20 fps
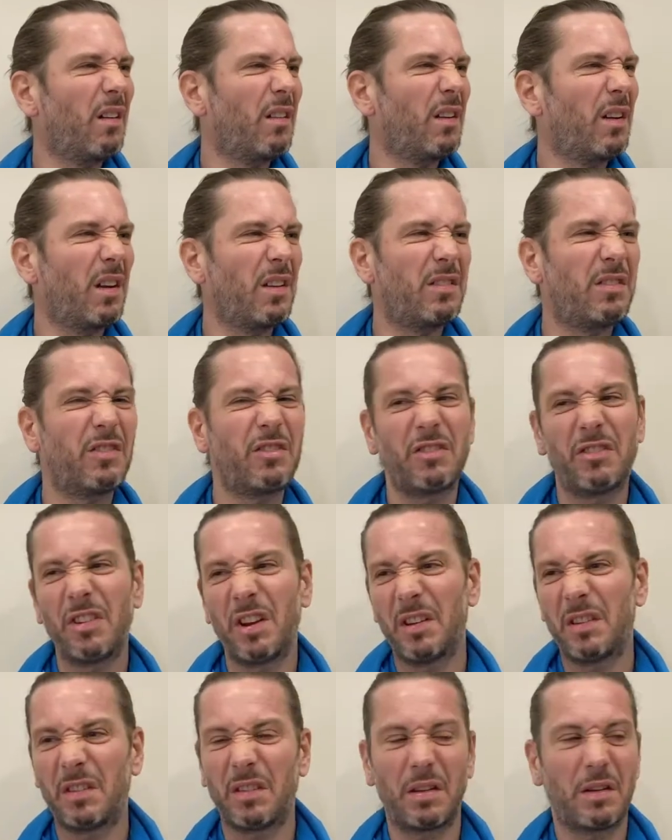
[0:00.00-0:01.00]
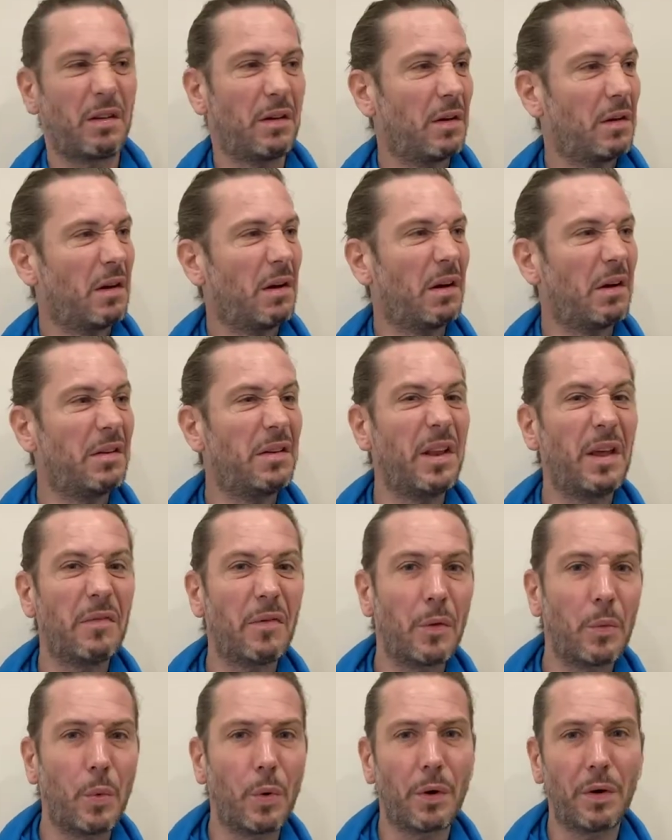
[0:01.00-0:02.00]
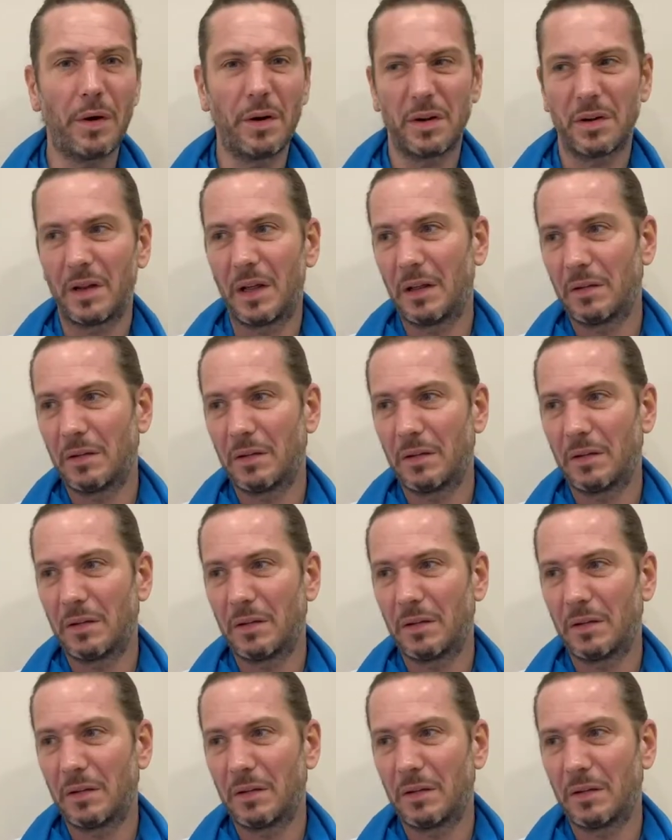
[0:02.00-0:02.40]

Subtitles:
it's shit, never work,